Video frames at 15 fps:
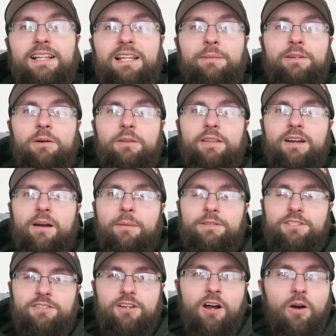Let me know in the
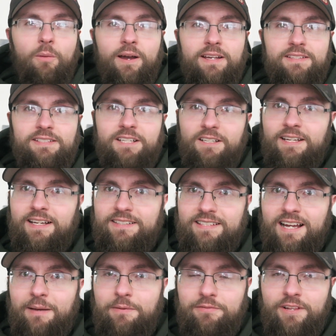comments as always. Until next
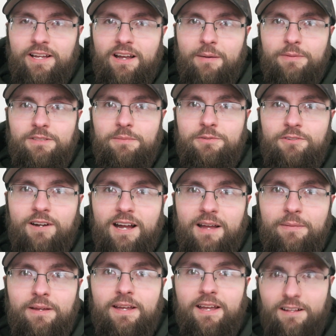time, if like, comment,
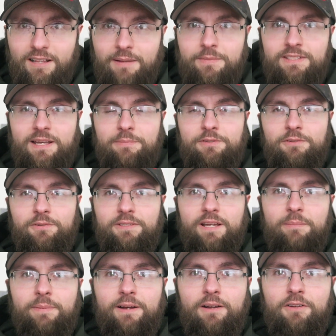subscribe, and climb the steps and ring
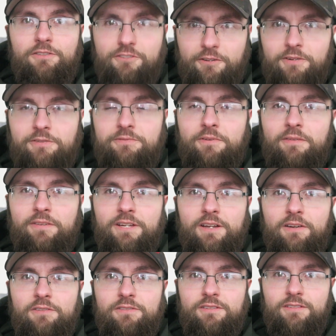that bell so you can get notifications for my
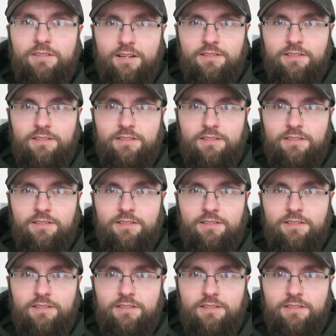videos.